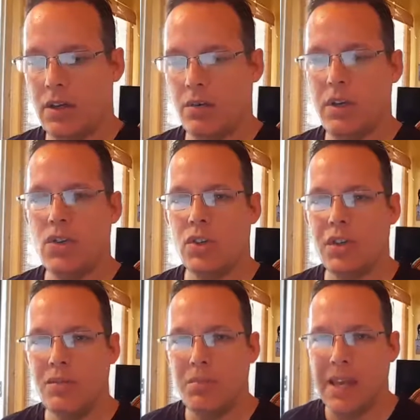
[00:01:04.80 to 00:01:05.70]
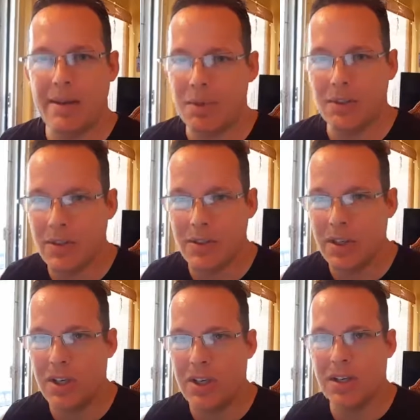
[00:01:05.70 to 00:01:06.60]
we should be able to
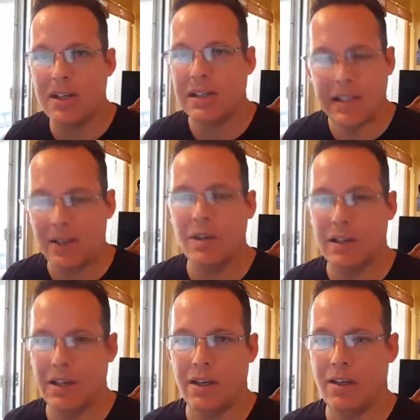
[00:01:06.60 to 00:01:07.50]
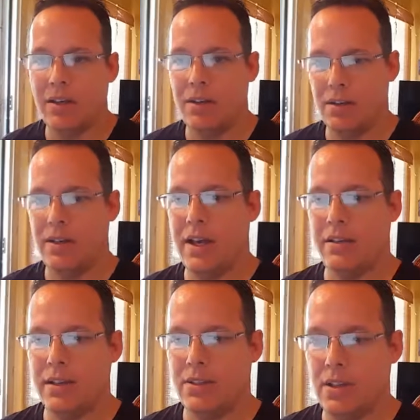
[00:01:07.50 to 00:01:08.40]
see clearly
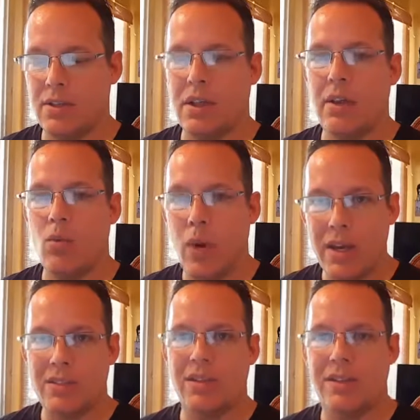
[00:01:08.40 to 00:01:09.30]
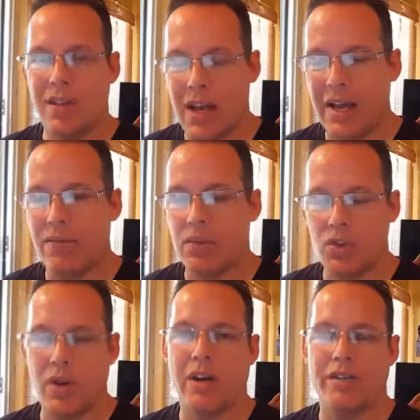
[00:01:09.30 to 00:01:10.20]
that this is a wasted time to
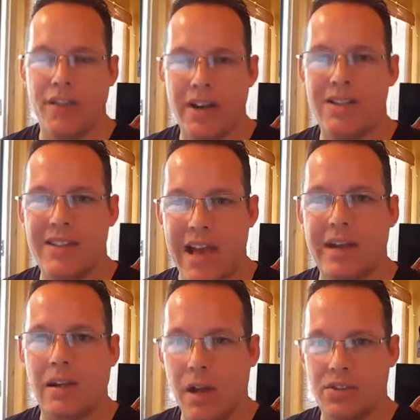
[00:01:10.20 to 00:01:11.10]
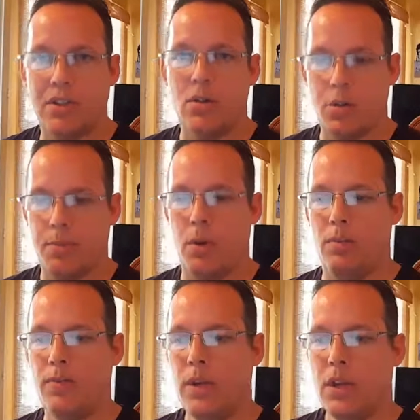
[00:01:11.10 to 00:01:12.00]
try to find Santa Claus at the North
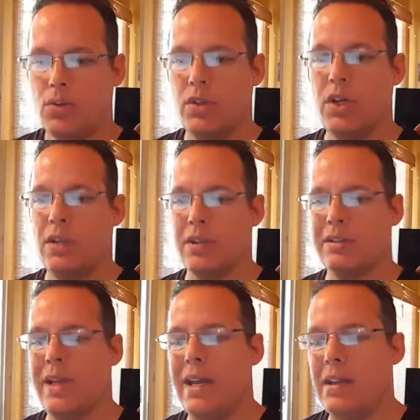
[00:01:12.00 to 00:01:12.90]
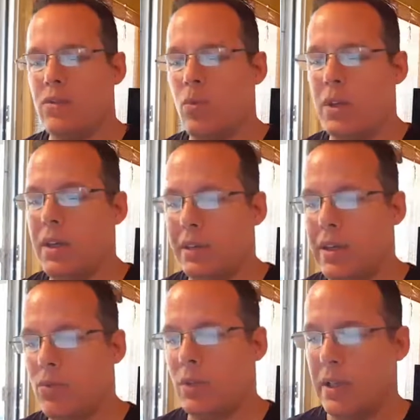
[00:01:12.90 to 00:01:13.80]
Pole. It's ridiculous. Latest
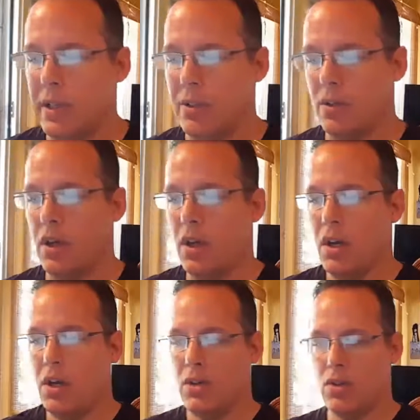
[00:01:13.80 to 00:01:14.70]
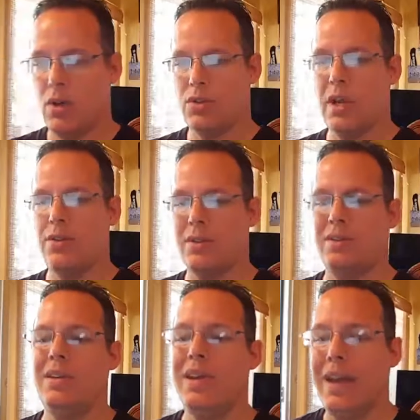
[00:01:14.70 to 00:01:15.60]
WikiLeaks release shows how the
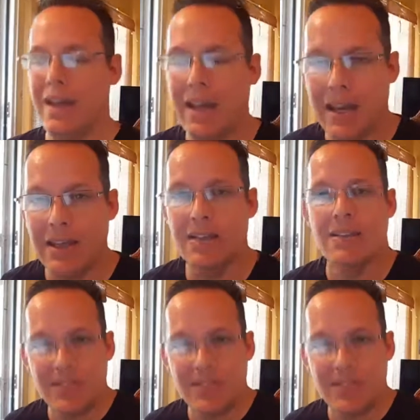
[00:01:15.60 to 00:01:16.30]
CIA,